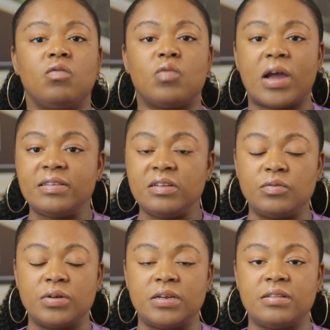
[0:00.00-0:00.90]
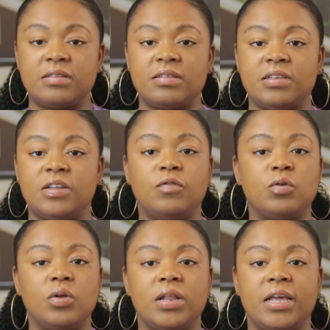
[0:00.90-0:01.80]
Rising rents,
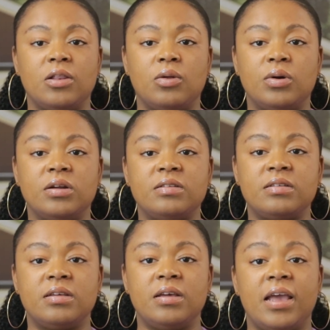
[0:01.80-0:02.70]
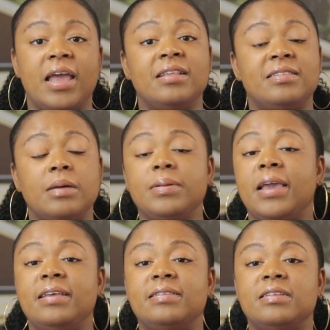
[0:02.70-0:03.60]
difficult landlords, and in some
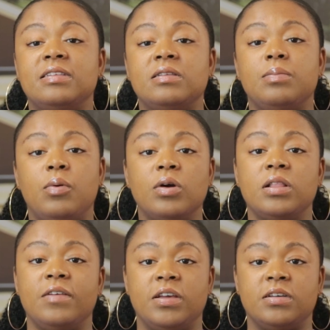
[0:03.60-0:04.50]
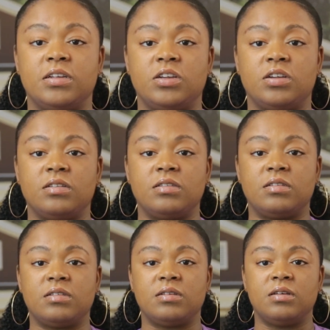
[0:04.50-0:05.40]
cases, poor living conditions.
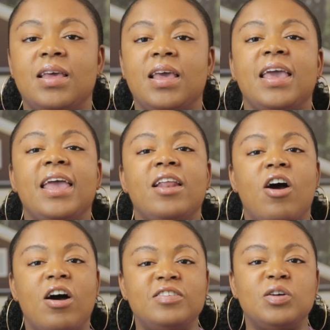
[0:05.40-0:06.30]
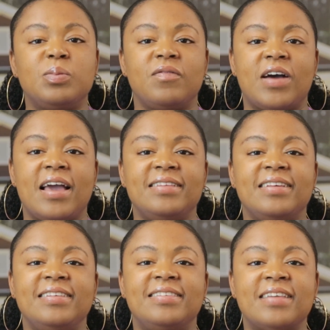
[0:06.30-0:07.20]
It also provides
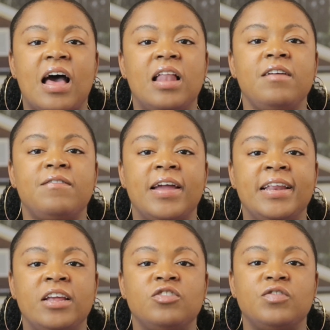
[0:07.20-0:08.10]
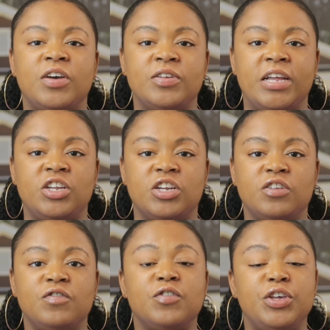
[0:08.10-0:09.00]
a solid financial
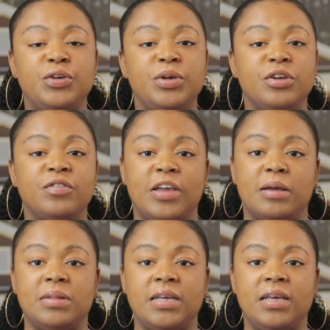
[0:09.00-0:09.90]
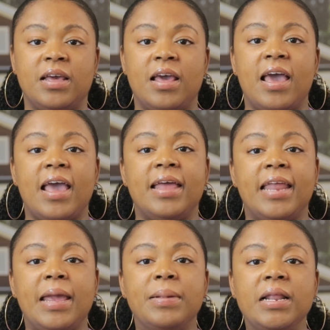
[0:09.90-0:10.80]
foundation for you and your family,
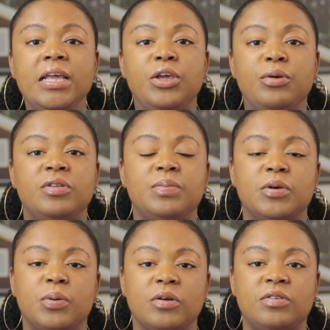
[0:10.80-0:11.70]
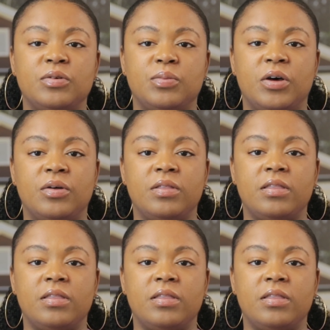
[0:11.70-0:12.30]
enabling you to build personal wealth.